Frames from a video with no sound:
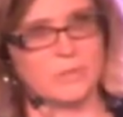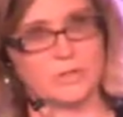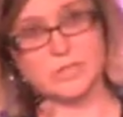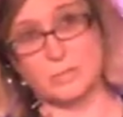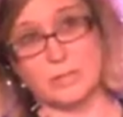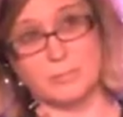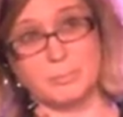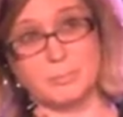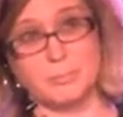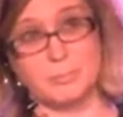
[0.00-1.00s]
merged with
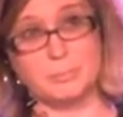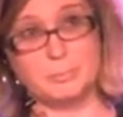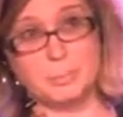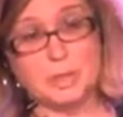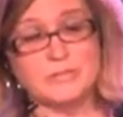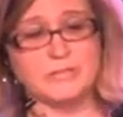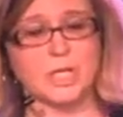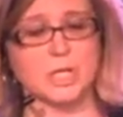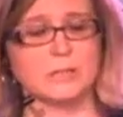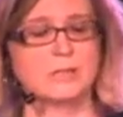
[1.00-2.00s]

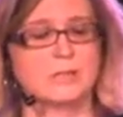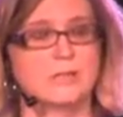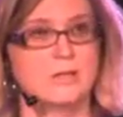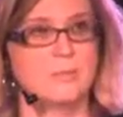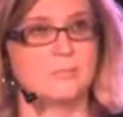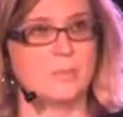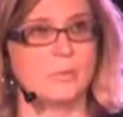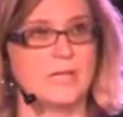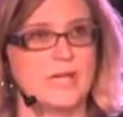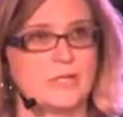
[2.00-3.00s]
Boulevard,
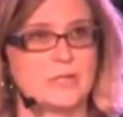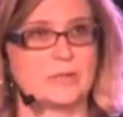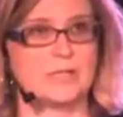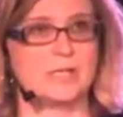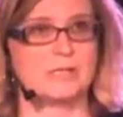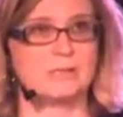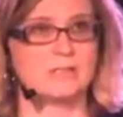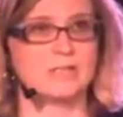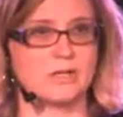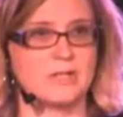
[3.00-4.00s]
we actually
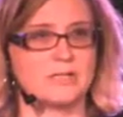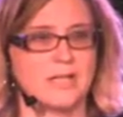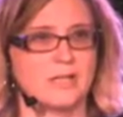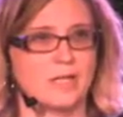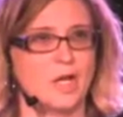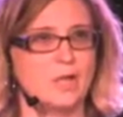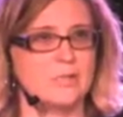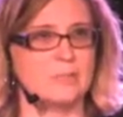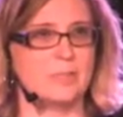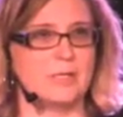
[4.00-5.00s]
started selling all
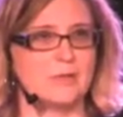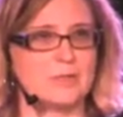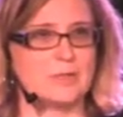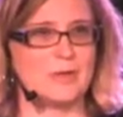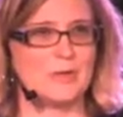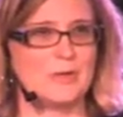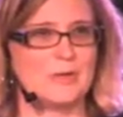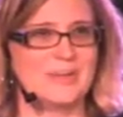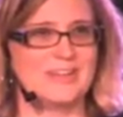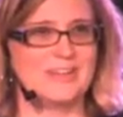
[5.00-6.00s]
these beers. So
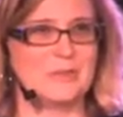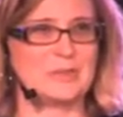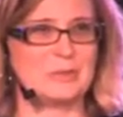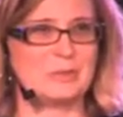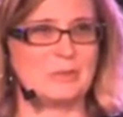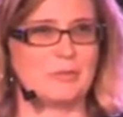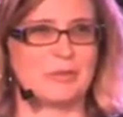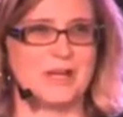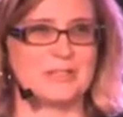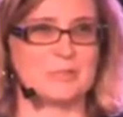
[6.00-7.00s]
what's cool
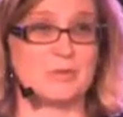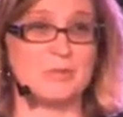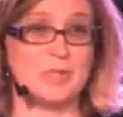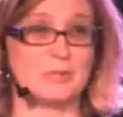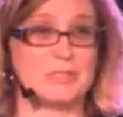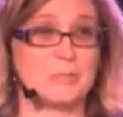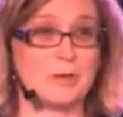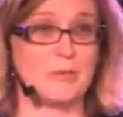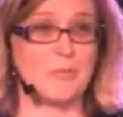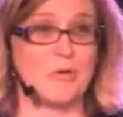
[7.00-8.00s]
for us is we've been able to
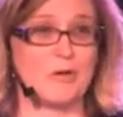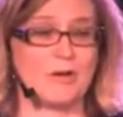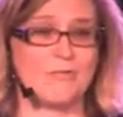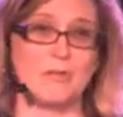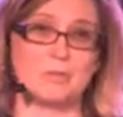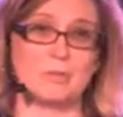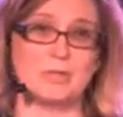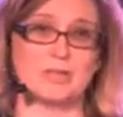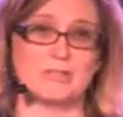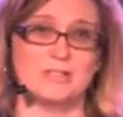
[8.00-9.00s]
bring more of those
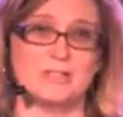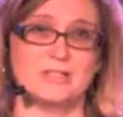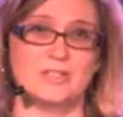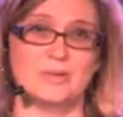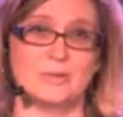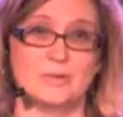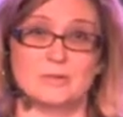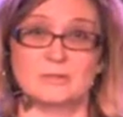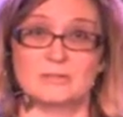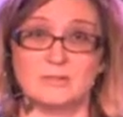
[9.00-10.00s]
beers into
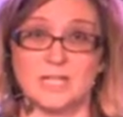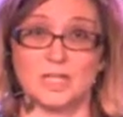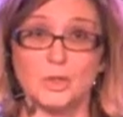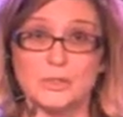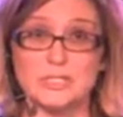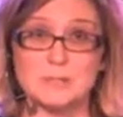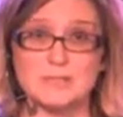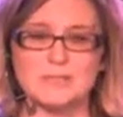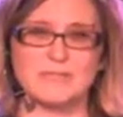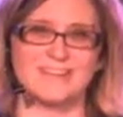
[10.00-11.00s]
St. Louis
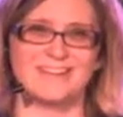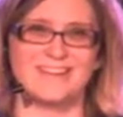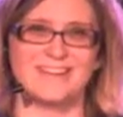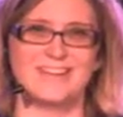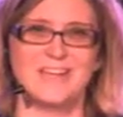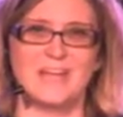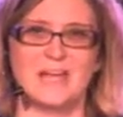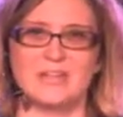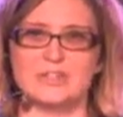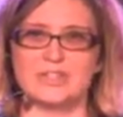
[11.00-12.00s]
specifically
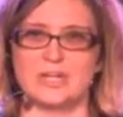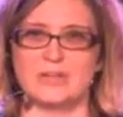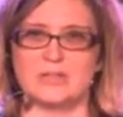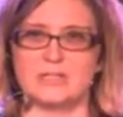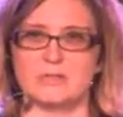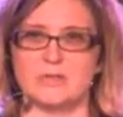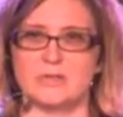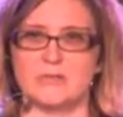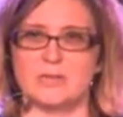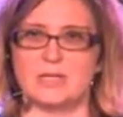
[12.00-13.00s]
and share these with
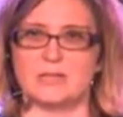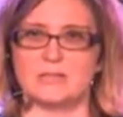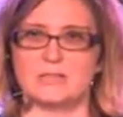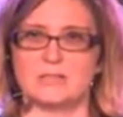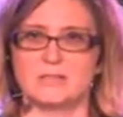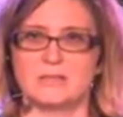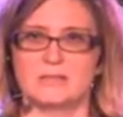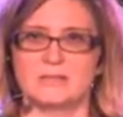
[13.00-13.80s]
you because